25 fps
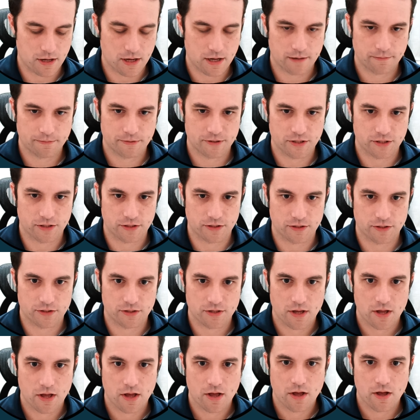options
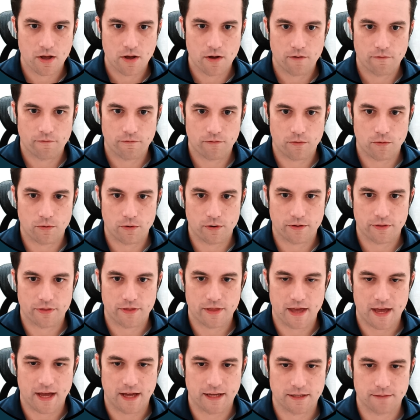for
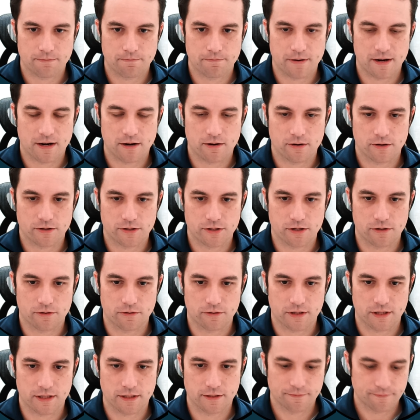that bearer
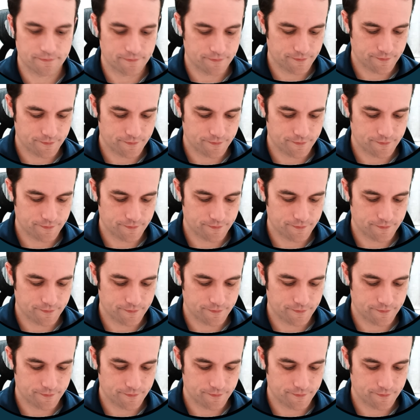token.